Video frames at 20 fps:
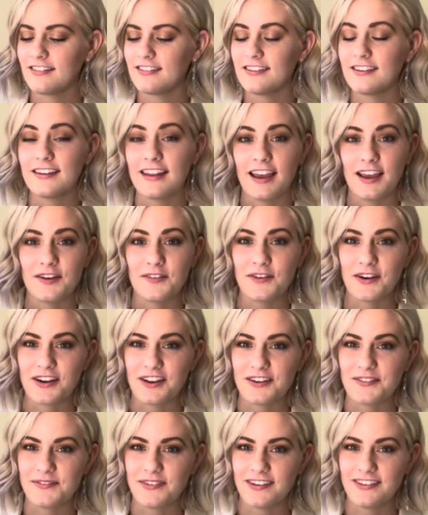Today we're
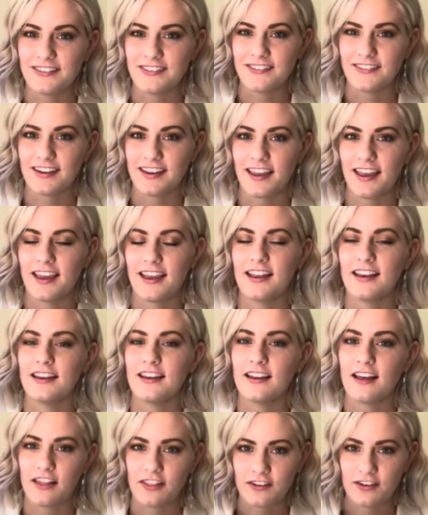going to be doing
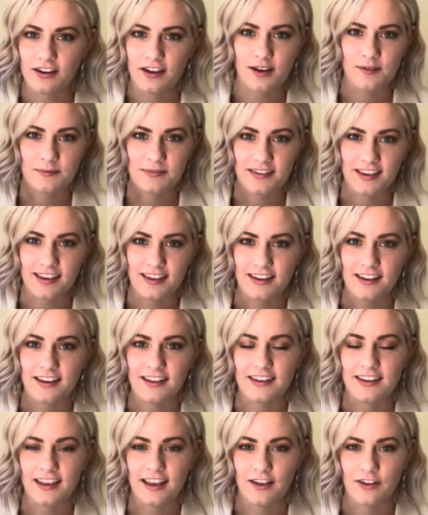another update
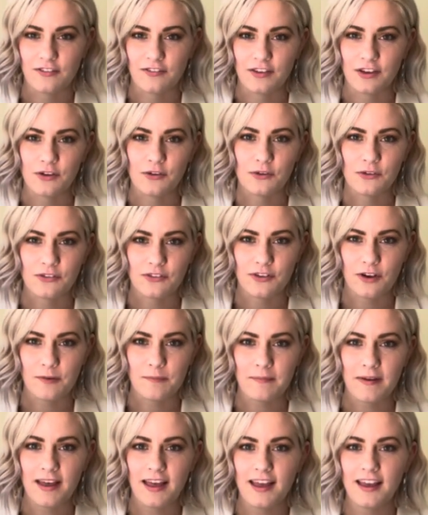on the LV COUSSIN
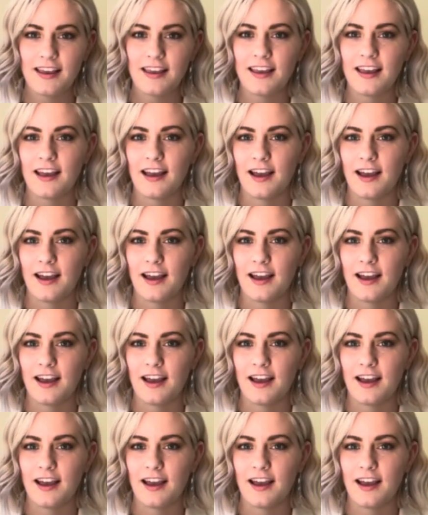bag.